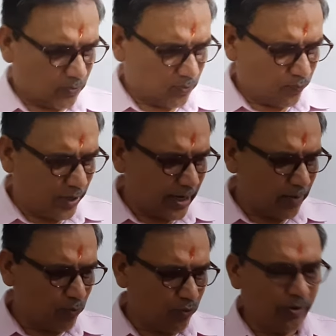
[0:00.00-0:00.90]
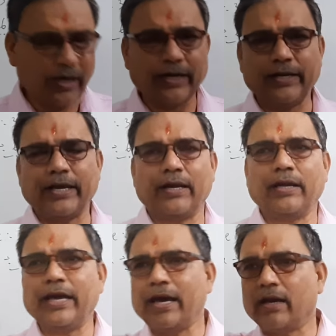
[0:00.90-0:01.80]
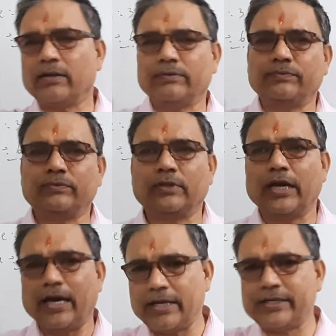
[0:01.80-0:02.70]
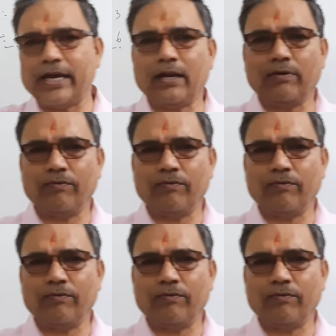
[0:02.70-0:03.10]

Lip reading: we can move our hand in air. Here is air.